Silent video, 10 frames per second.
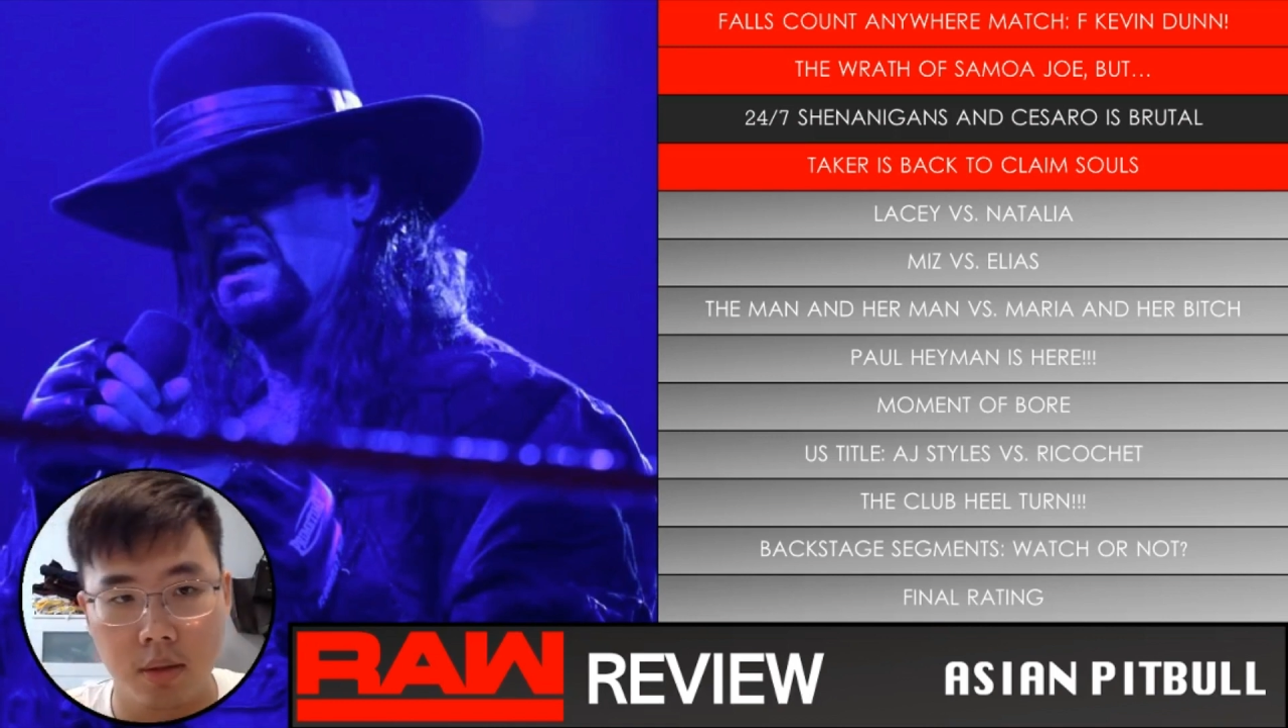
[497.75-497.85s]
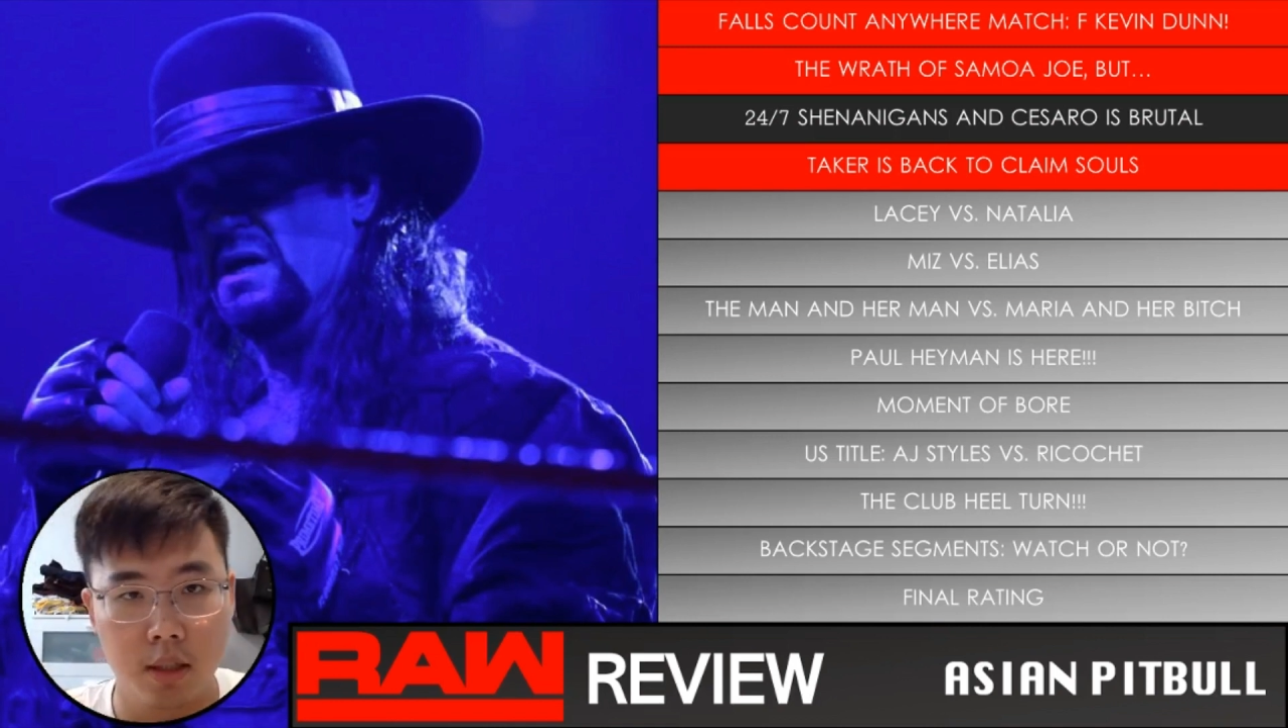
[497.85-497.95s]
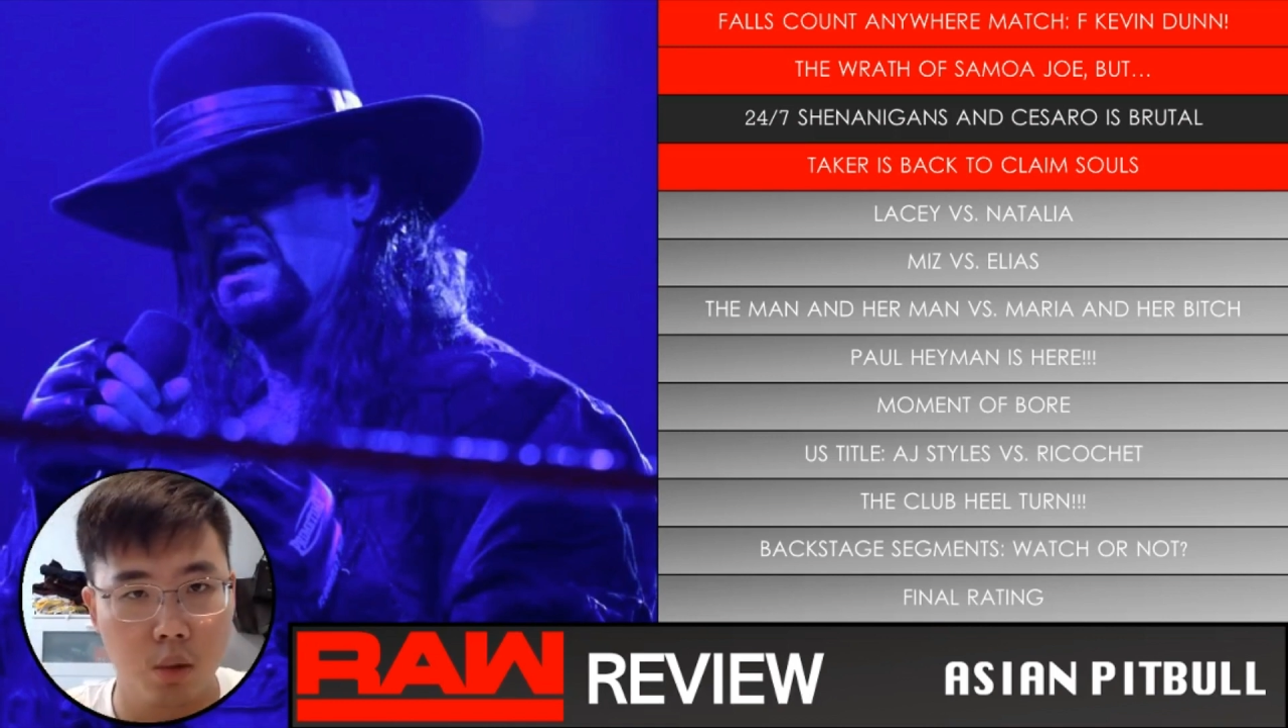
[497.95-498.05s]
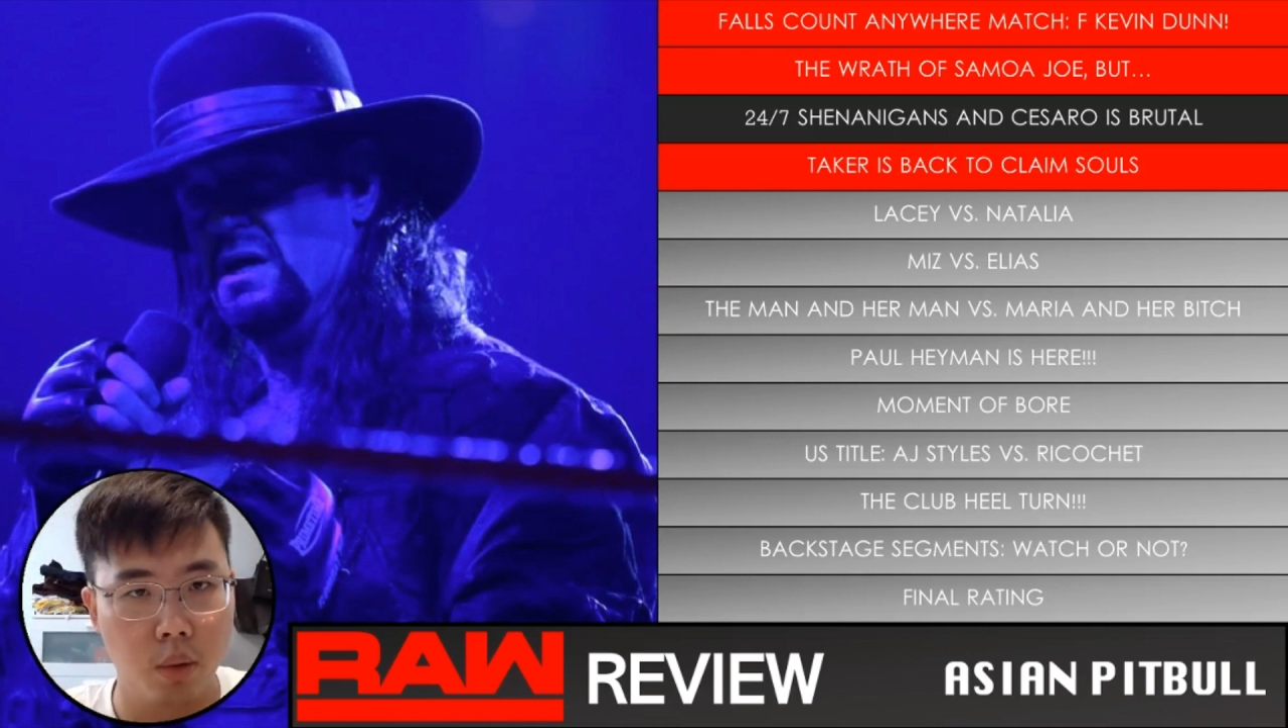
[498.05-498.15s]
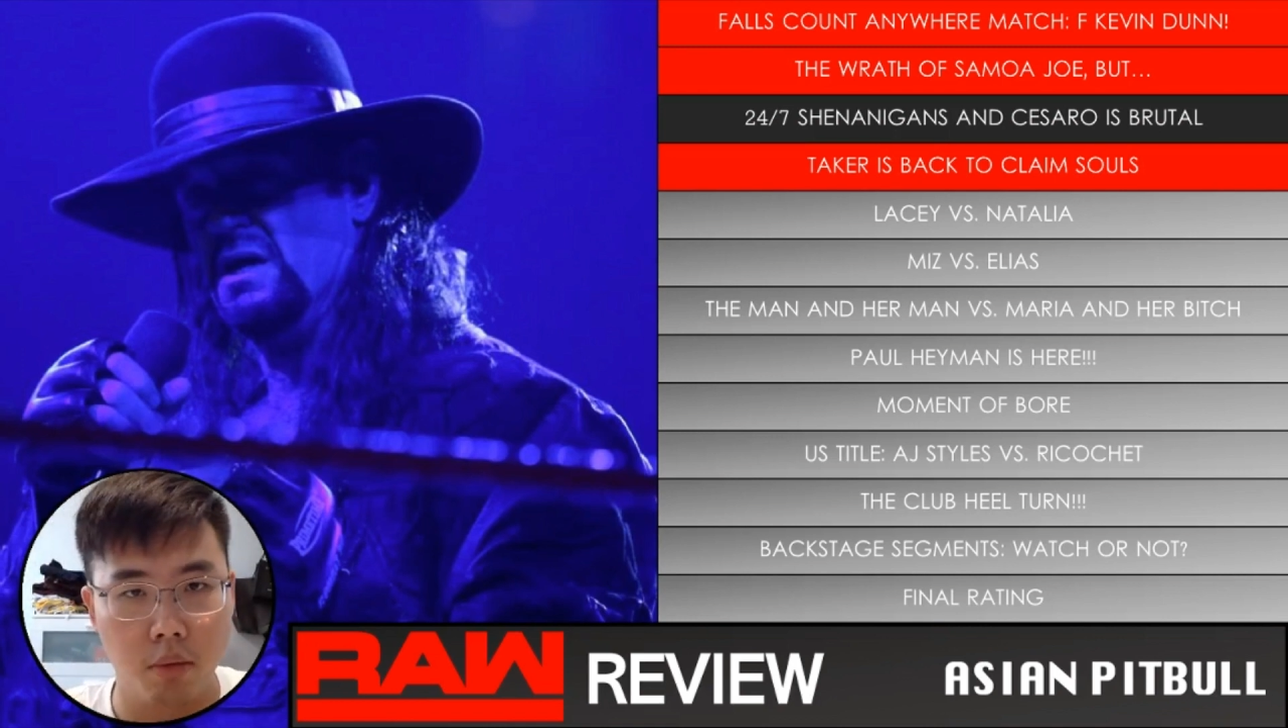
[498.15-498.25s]

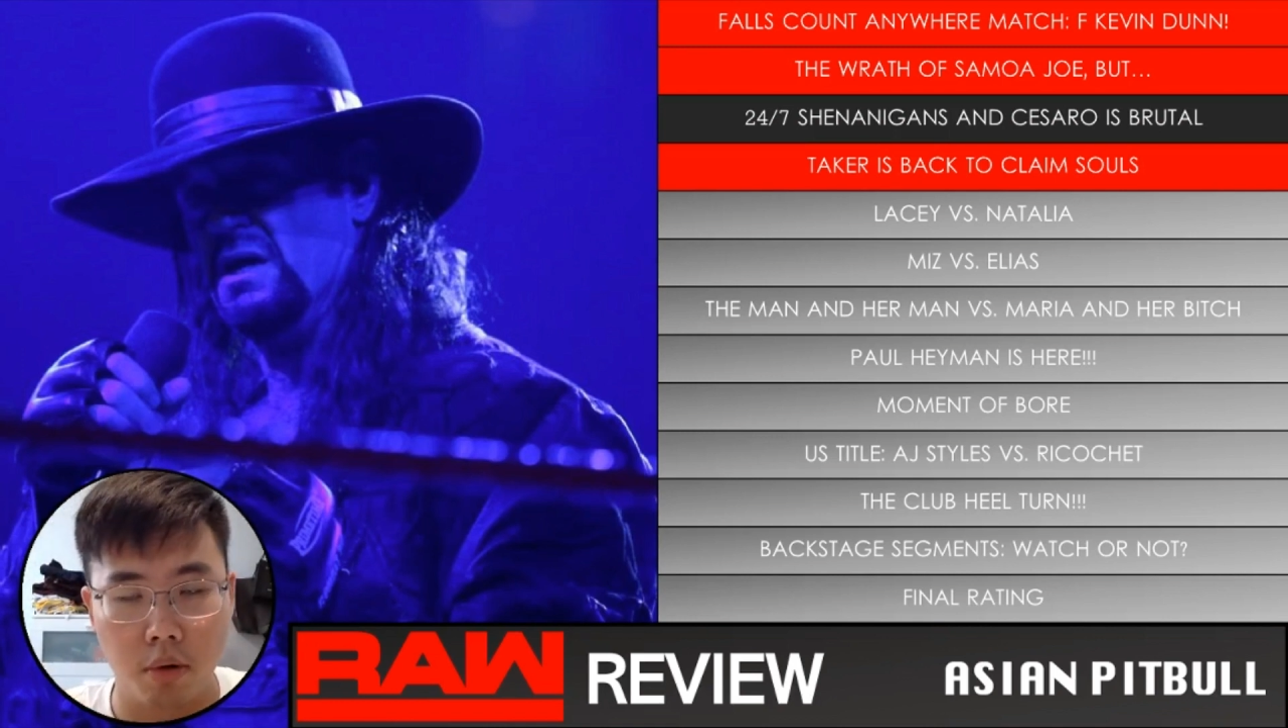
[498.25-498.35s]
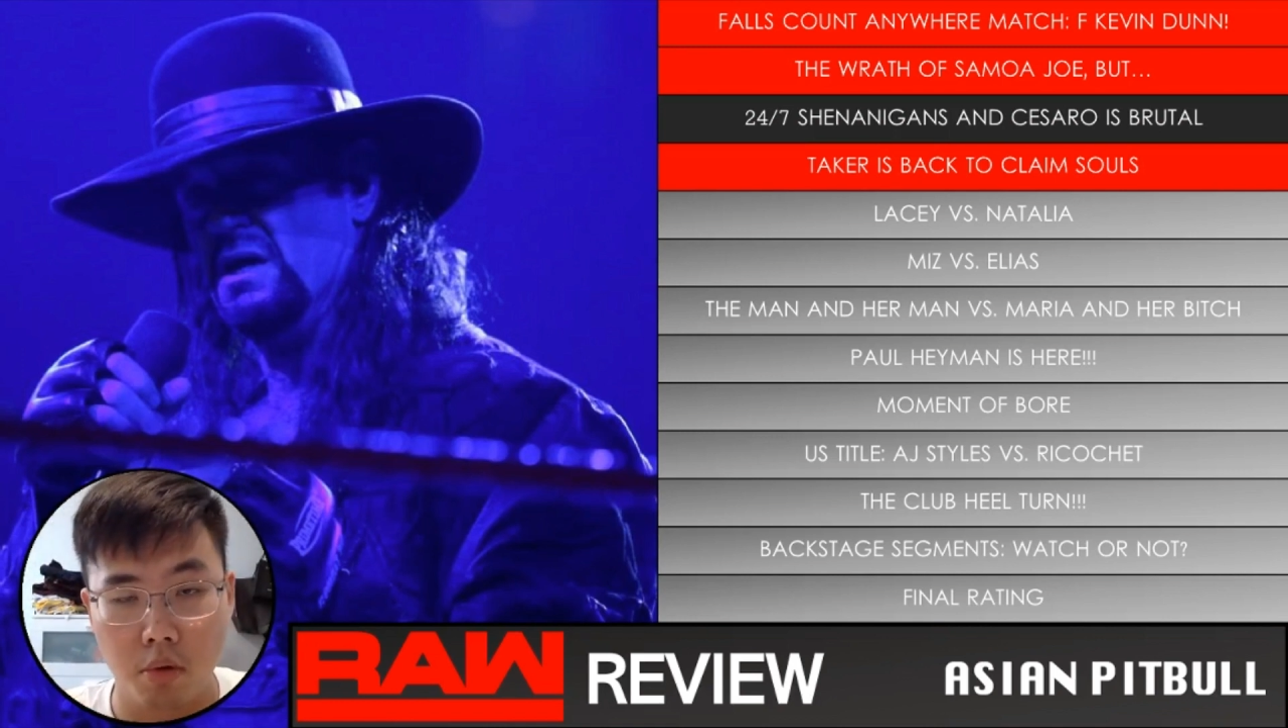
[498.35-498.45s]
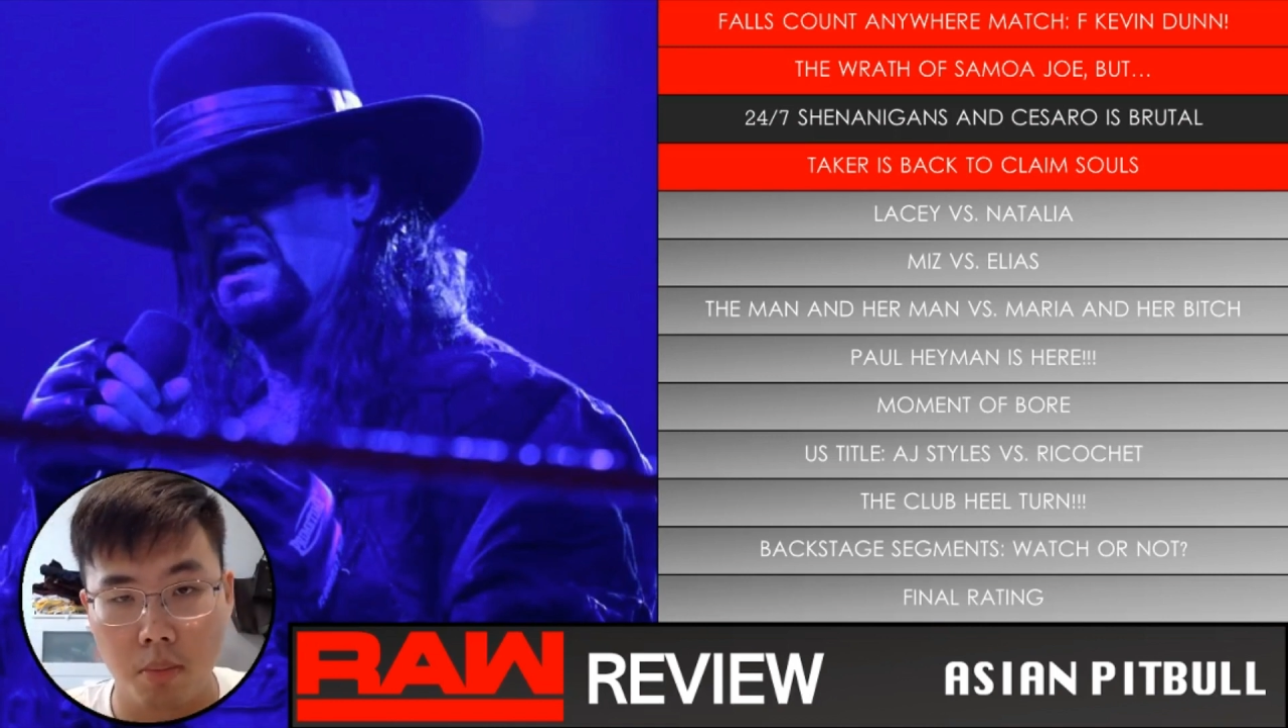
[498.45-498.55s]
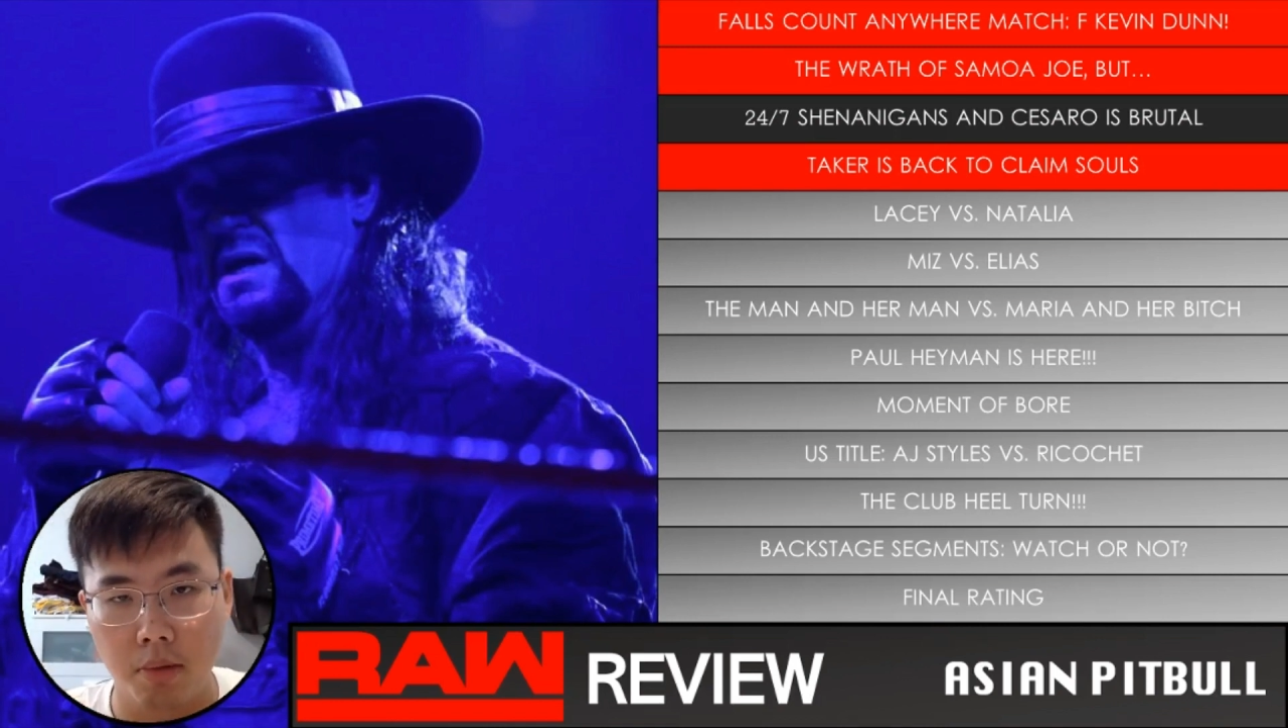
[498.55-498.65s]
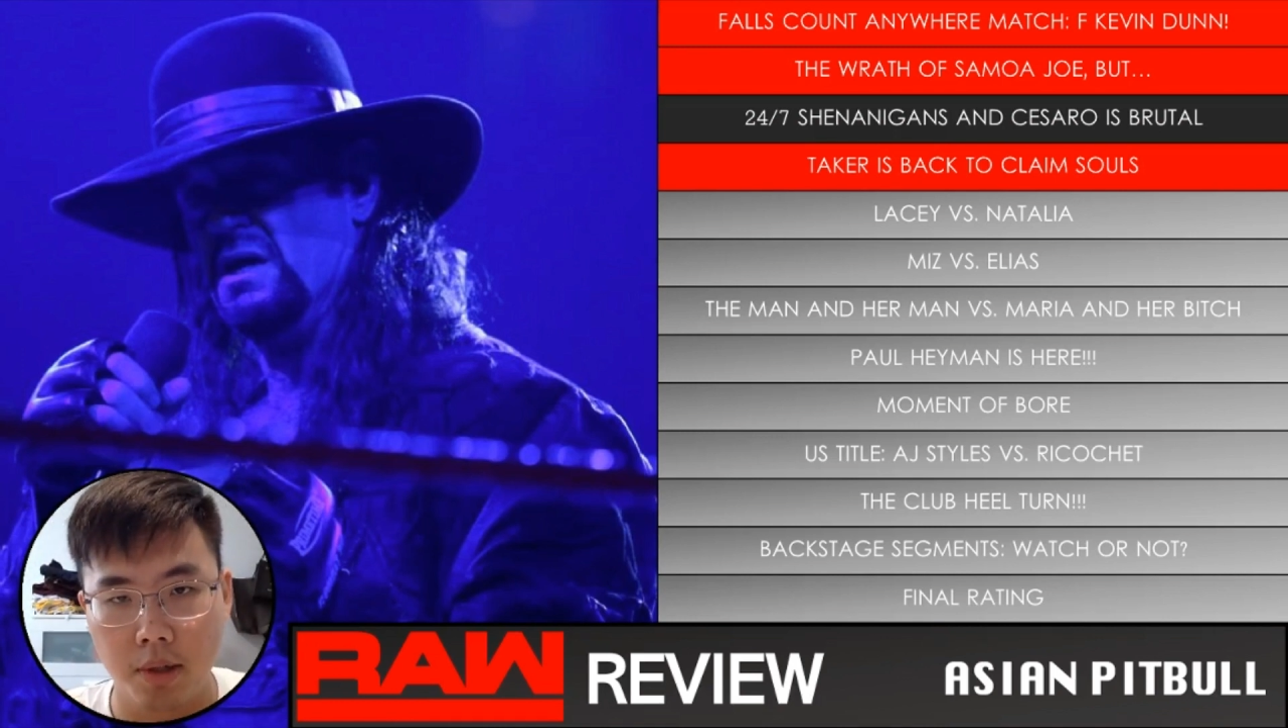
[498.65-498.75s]
next week when Roman